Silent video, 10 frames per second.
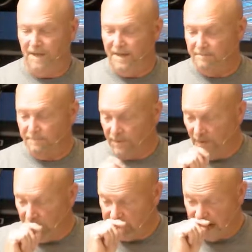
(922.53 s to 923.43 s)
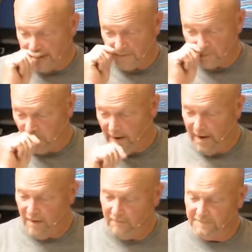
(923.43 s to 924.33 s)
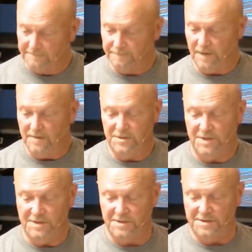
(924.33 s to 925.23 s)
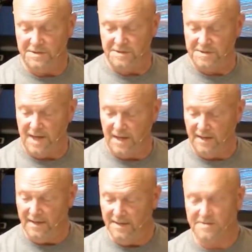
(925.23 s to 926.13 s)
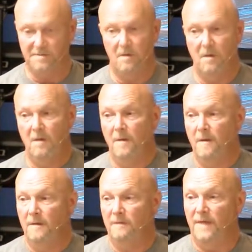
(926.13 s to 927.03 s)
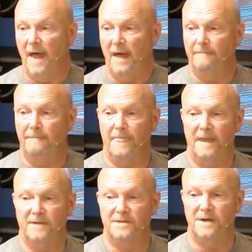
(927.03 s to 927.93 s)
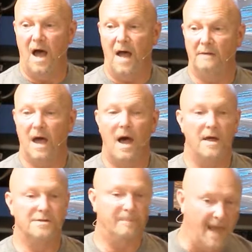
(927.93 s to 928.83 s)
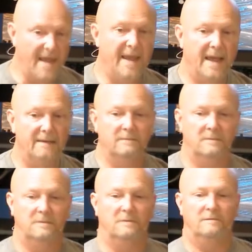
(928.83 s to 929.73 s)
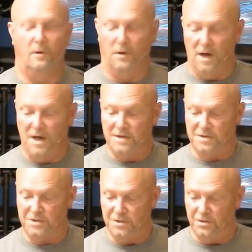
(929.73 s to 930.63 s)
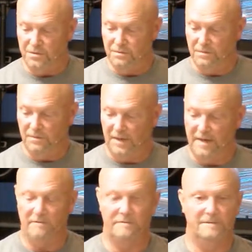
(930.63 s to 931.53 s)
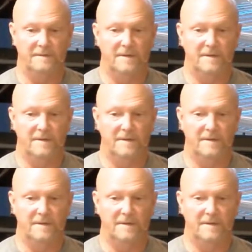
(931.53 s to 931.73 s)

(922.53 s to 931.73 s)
in luke chapter 12 jesus is telling us that it's not God's plan for us to live